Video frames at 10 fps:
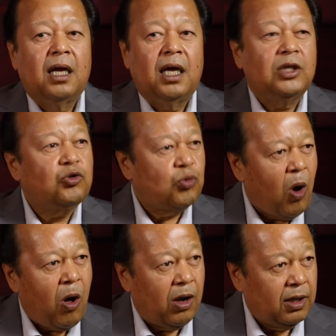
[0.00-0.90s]
It's
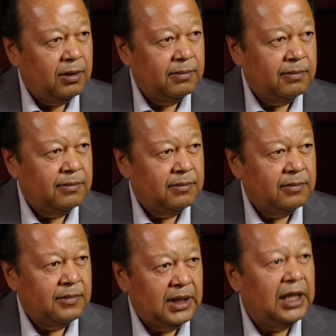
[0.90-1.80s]
wrong.
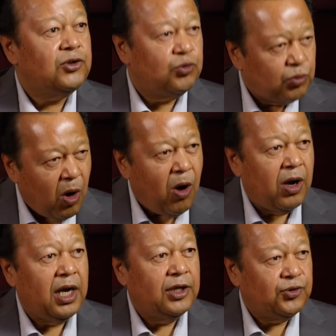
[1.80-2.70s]
It's
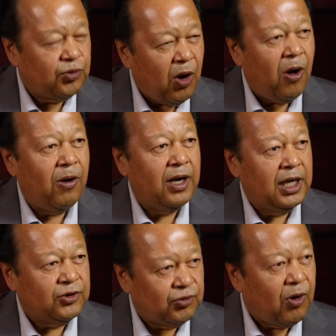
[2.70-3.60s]
wrong, it's wrong,
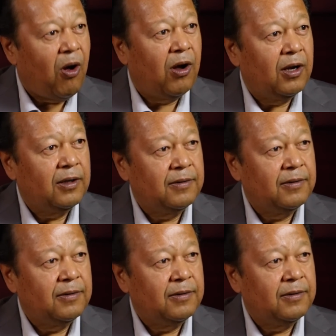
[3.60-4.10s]
it's wrong.